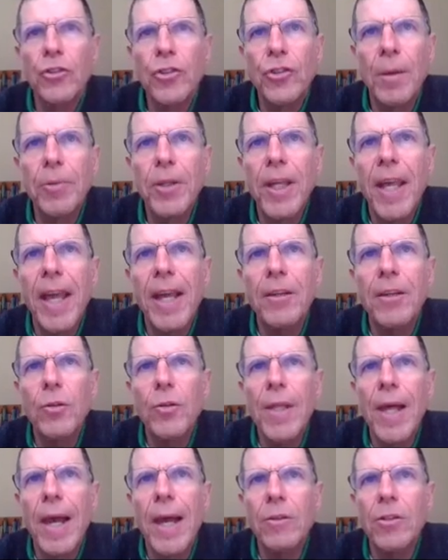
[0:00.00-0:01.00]
Simply can't
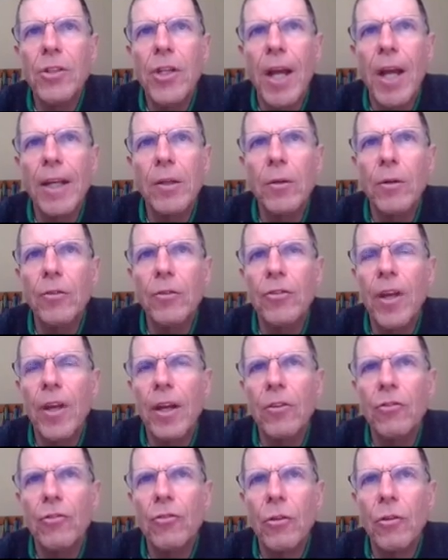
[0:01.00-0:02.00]
do that January
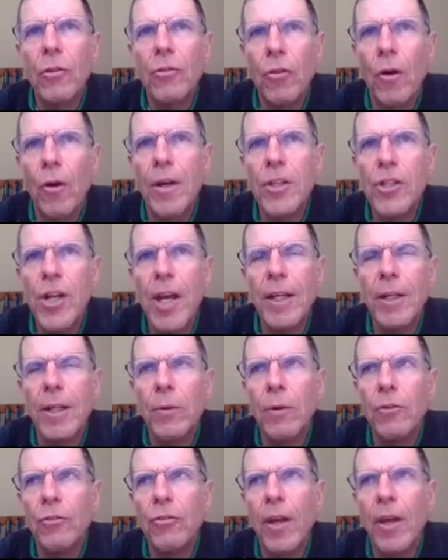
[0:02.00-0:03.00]
6th, starting
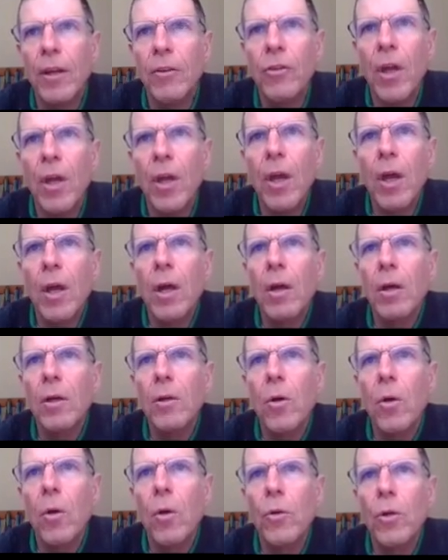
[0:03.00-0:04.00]
January 6th.
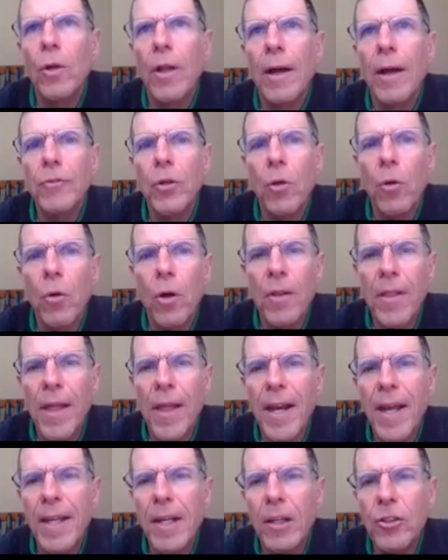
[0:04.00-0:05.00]
You'll have to call
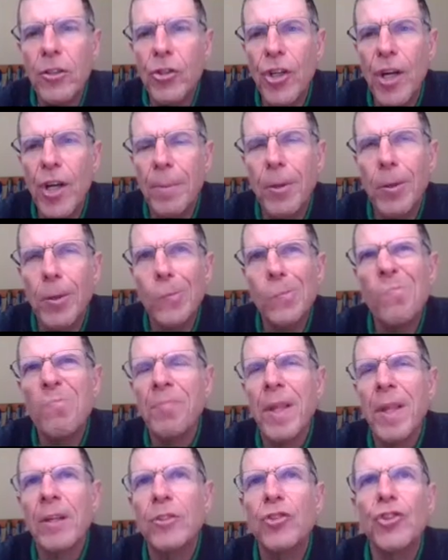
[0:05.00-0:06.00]
that 800 number,
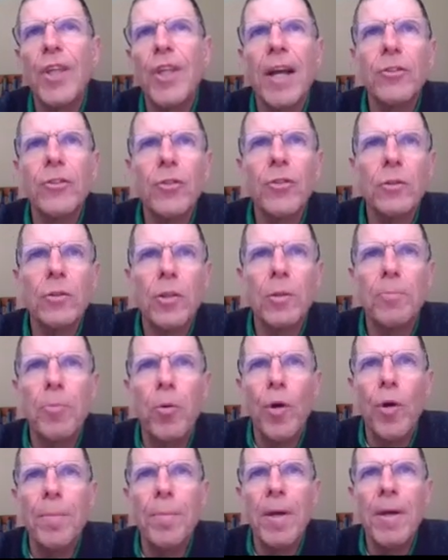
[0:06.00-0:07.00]
schedule an
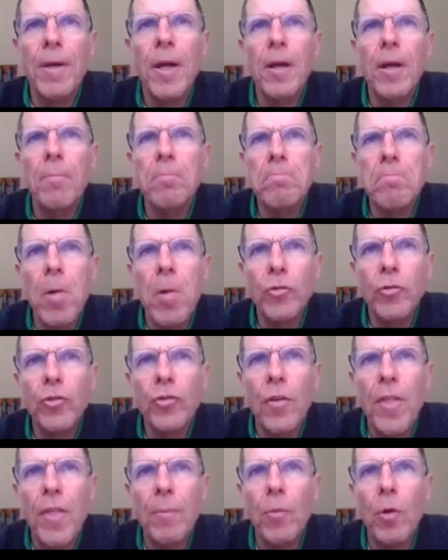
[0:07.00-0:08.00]
appointment.
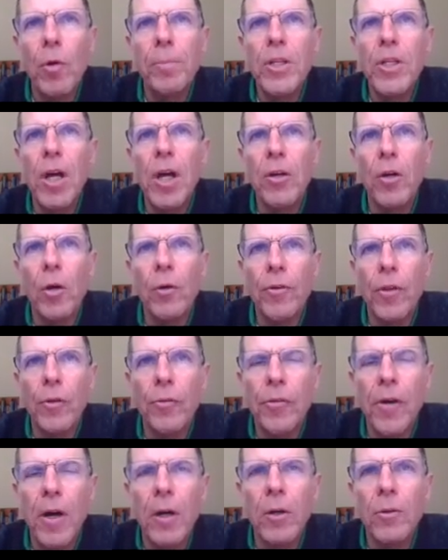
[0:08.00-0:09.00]
Most of them will be done over
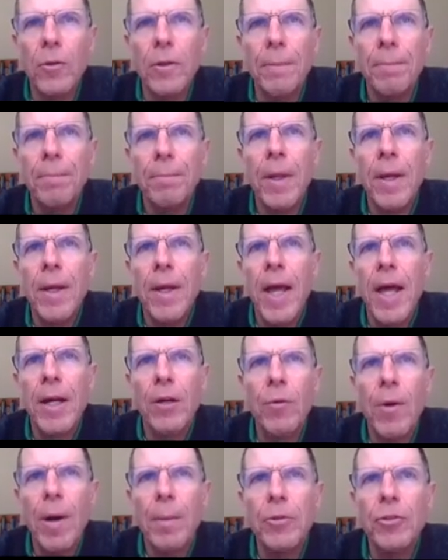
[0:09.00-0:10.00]
the phone,
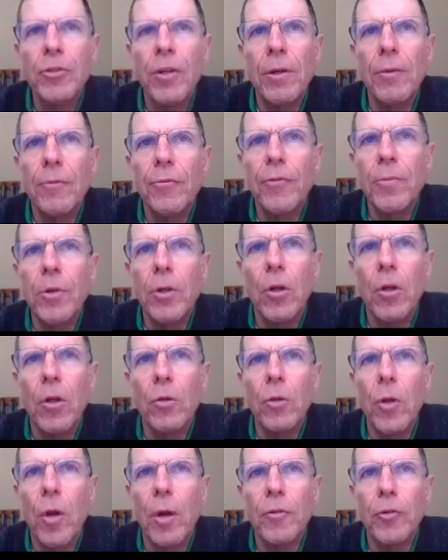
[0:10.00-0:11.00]
and a representative from your
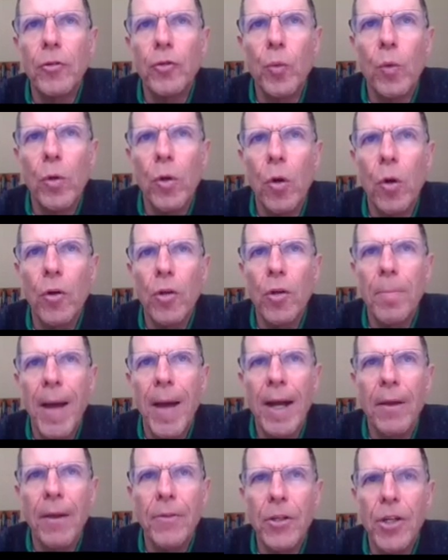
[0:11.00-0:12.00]
local office will call you
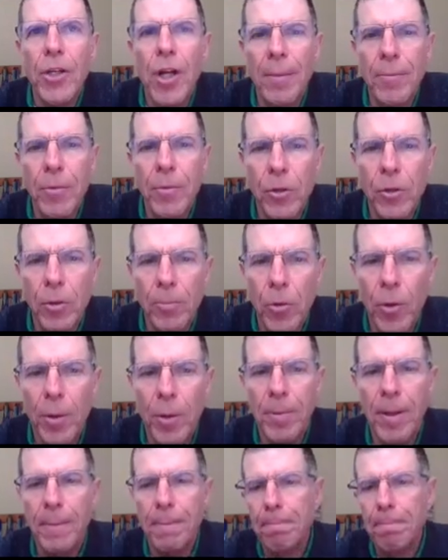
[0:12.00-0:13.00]
back at the time of your
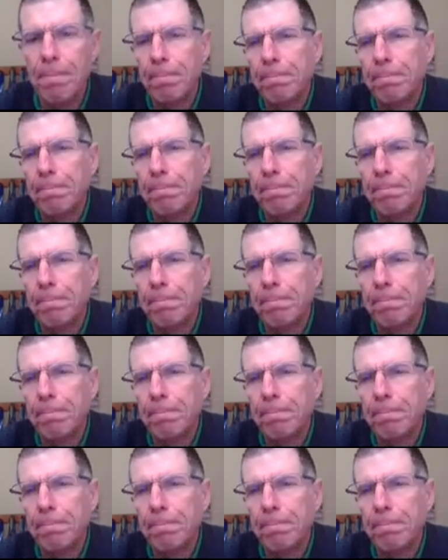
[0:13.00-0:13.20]
appointment.